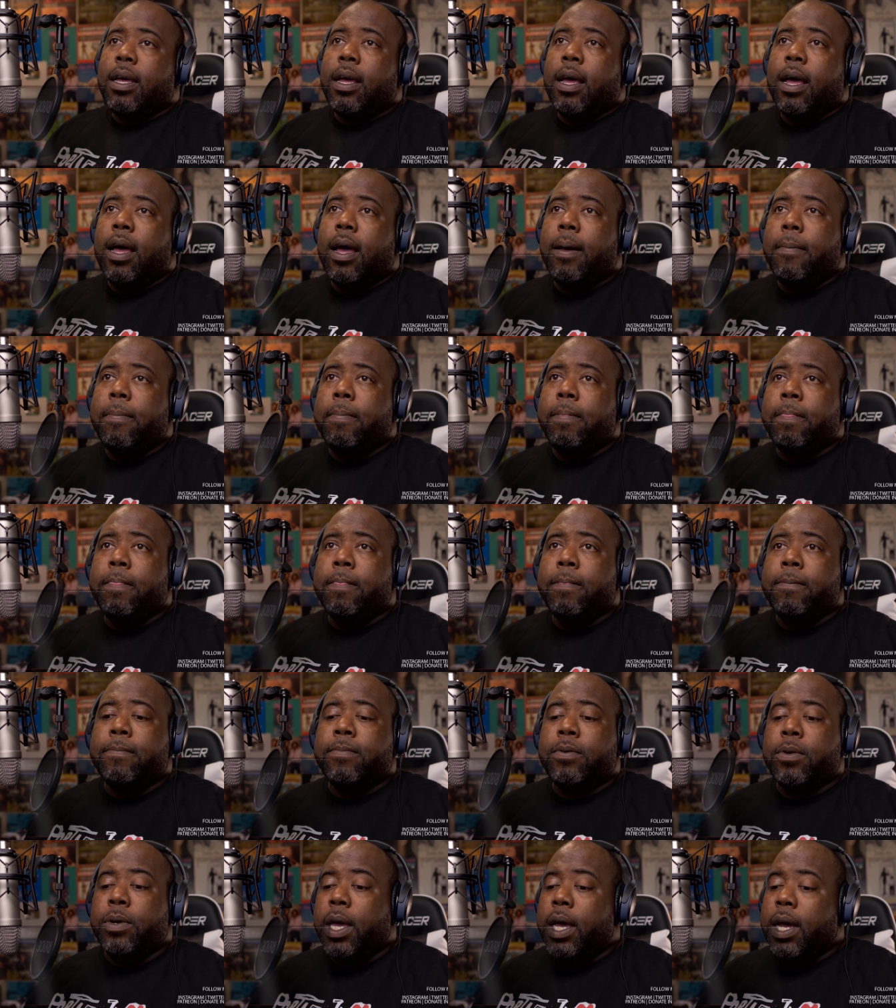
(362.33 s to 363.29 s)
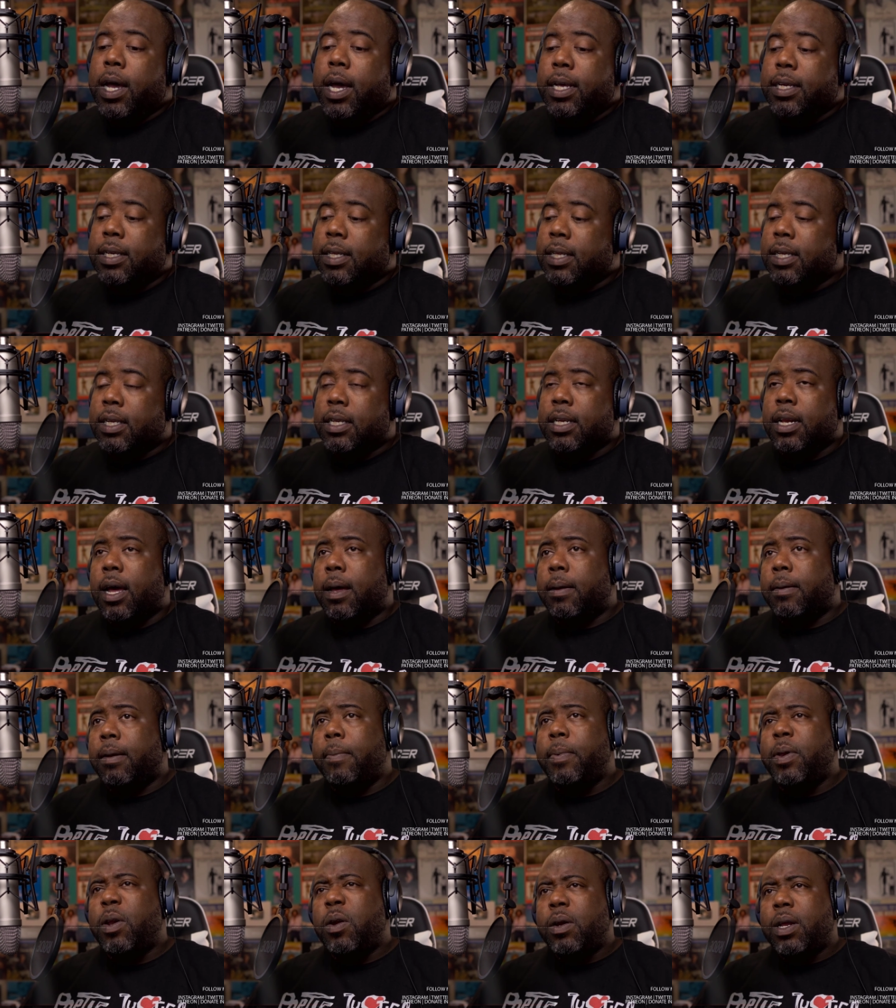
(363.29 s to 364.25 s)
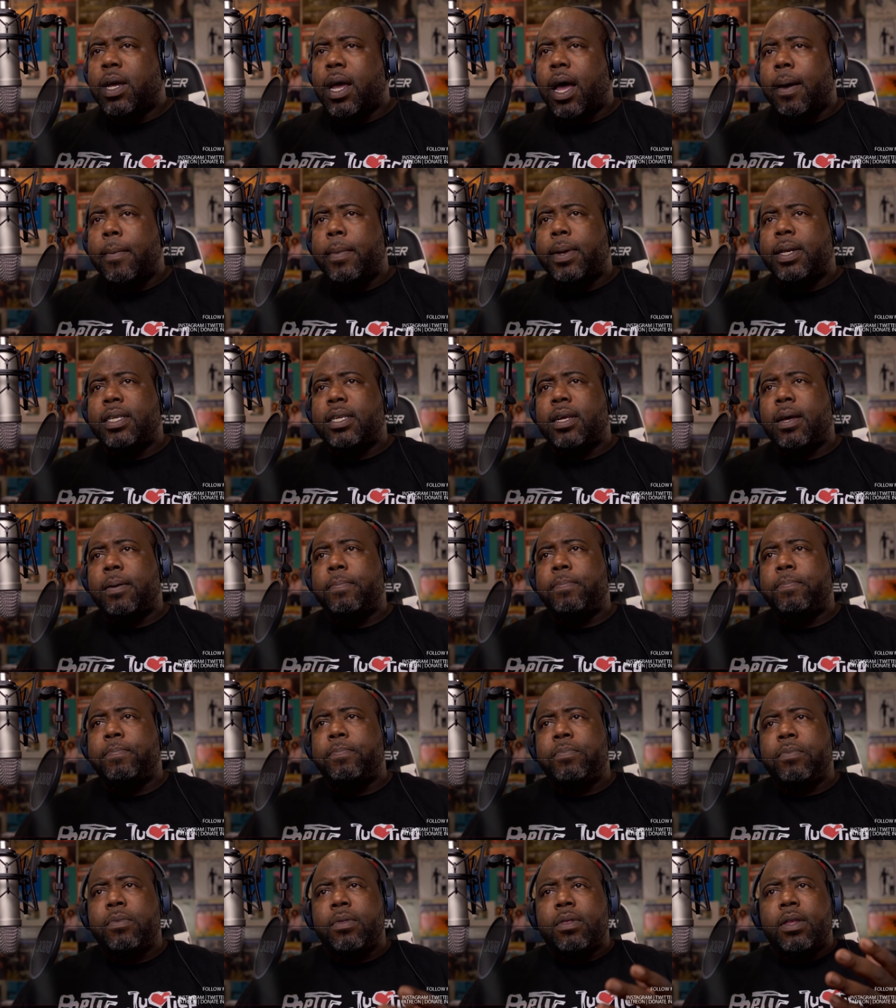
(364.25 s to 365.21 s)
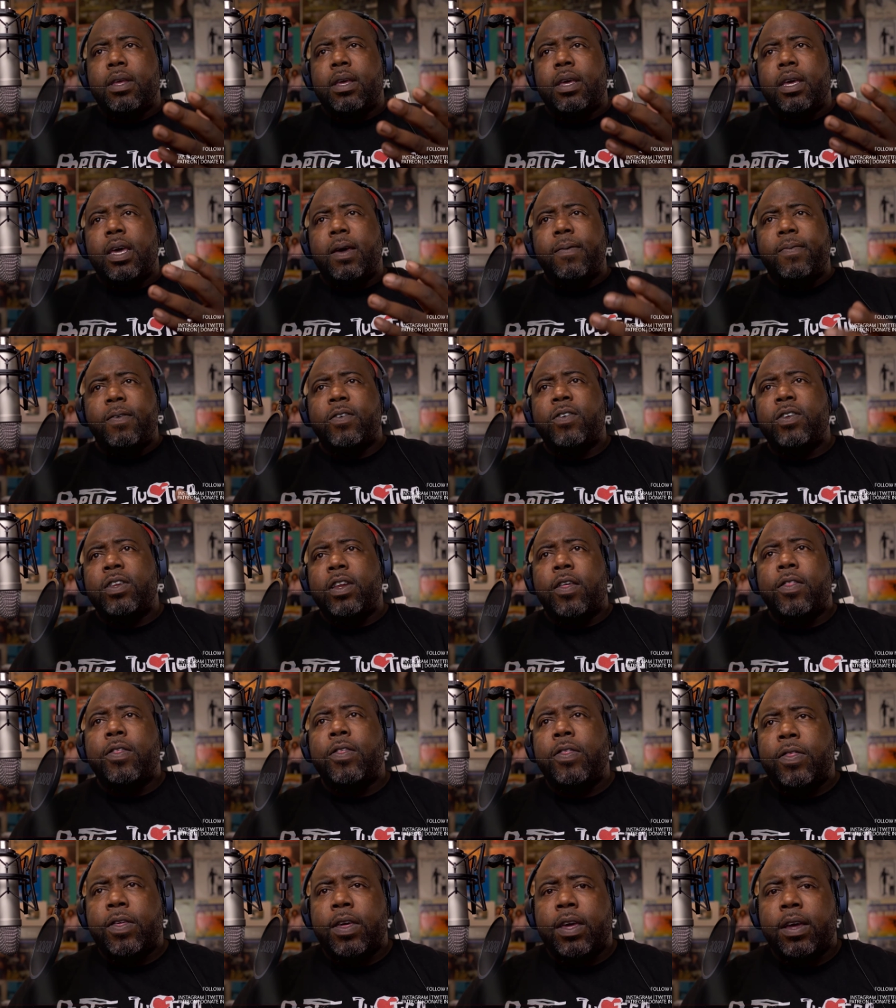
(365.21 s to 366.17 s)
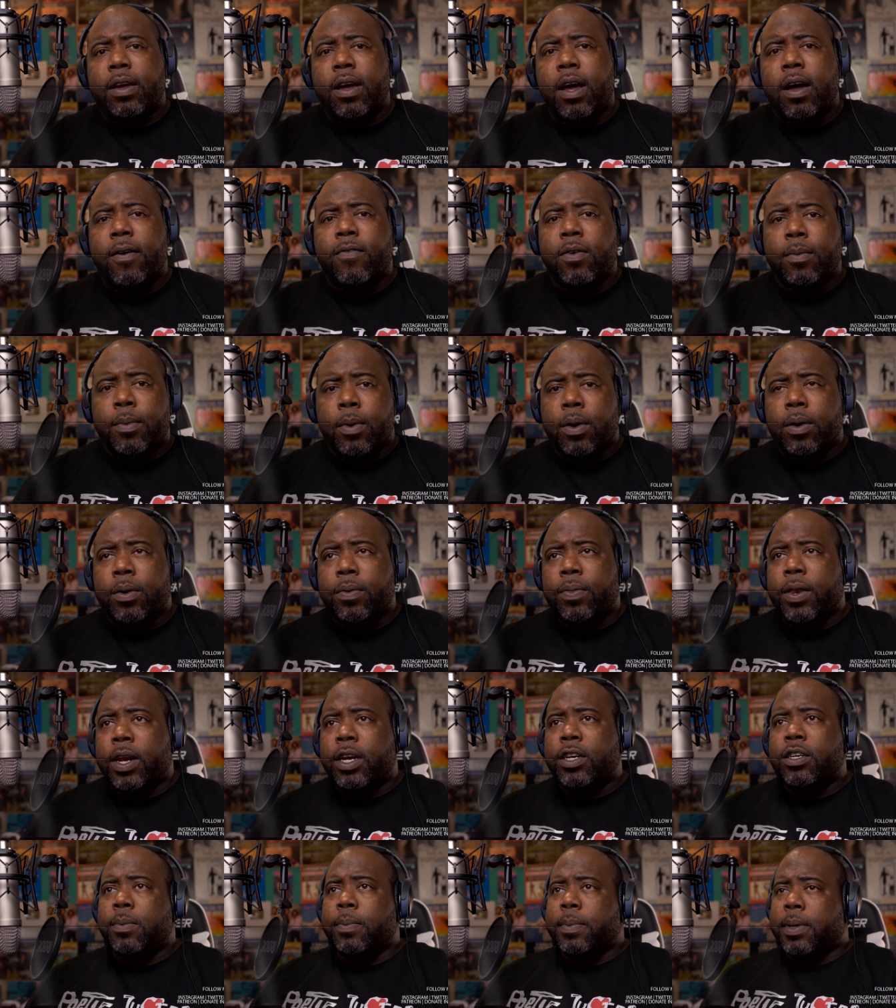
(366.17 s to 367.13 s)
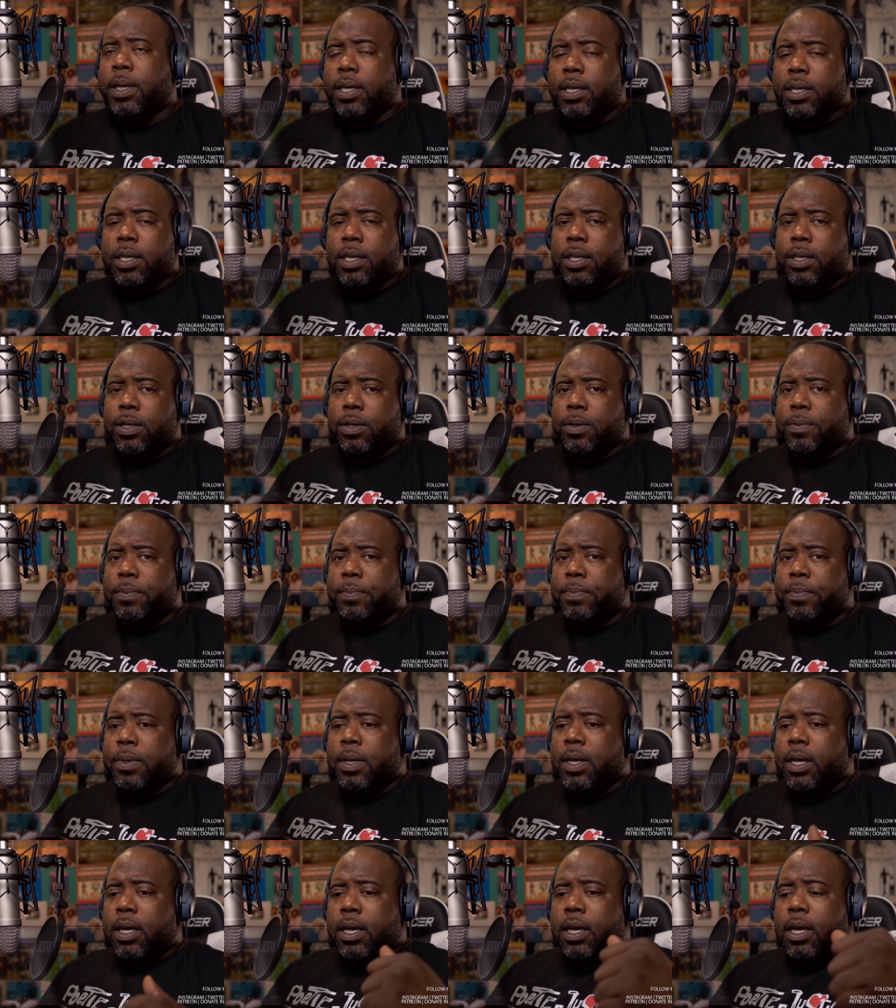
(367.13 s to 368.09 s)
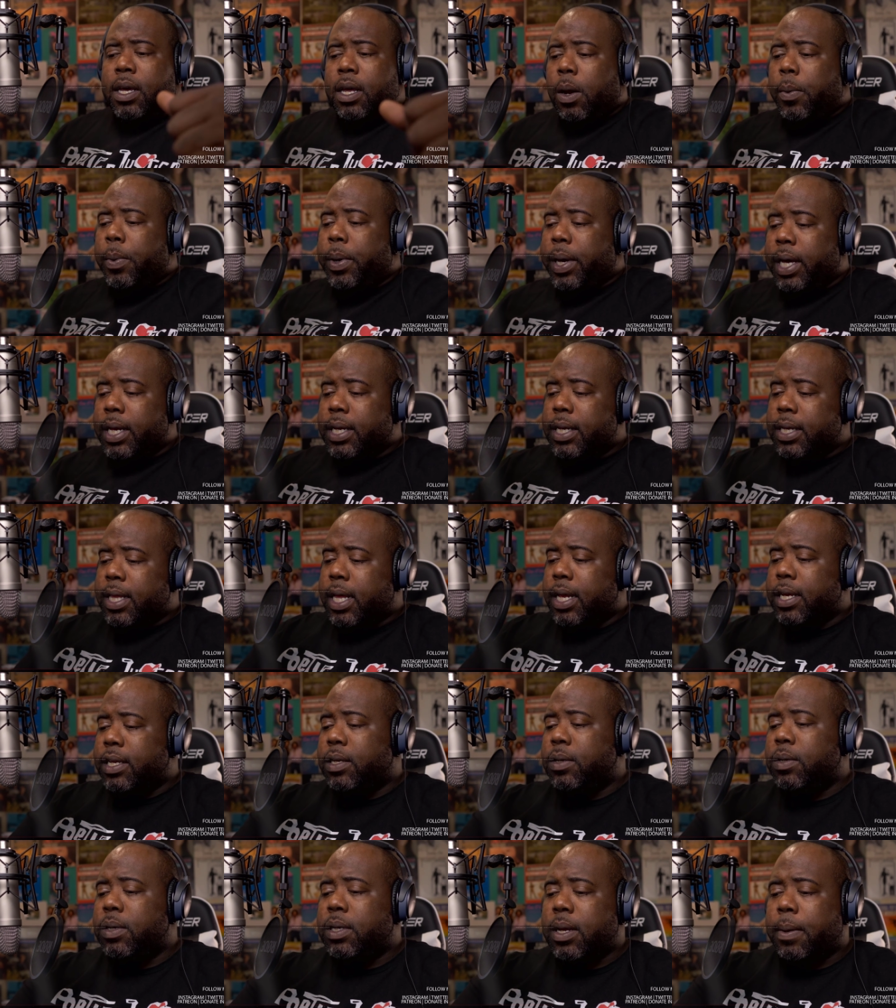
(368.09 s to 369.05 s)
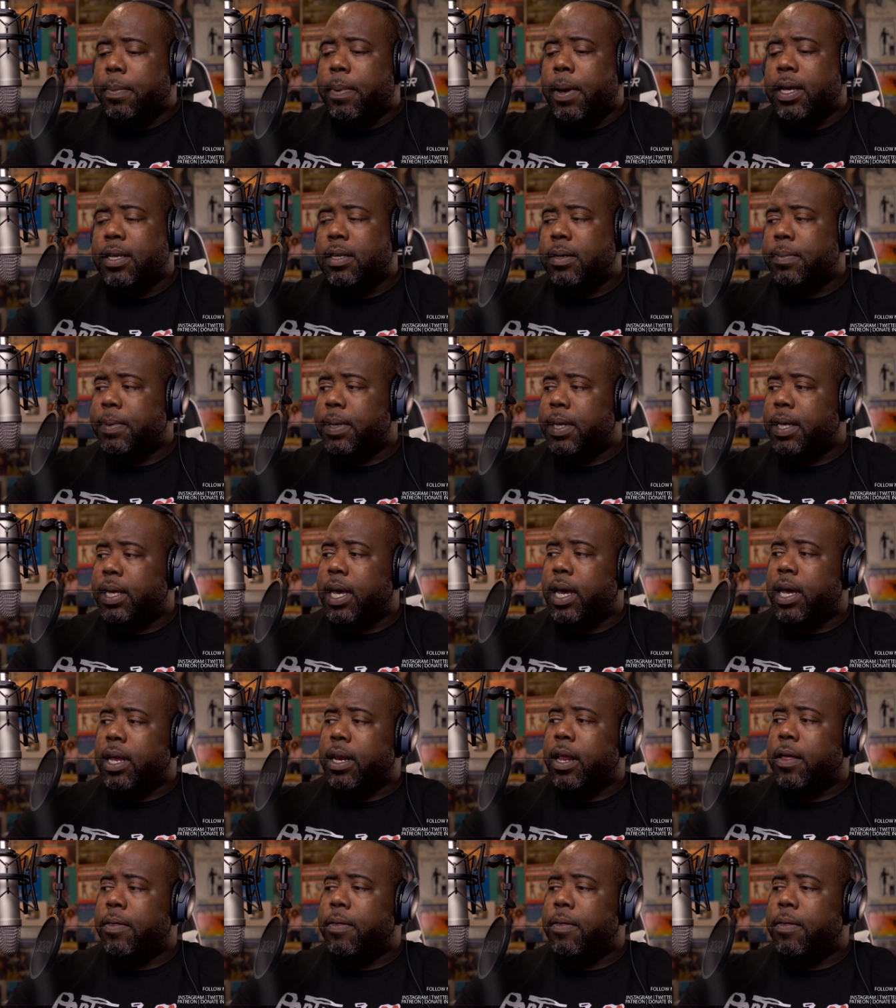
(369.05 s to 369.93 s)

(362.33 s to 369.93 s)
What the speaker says: So yeah, guys, listen, let me know in the comments if there's another thing from her that I should be listening to. And I will get into that as soon as I possibly can.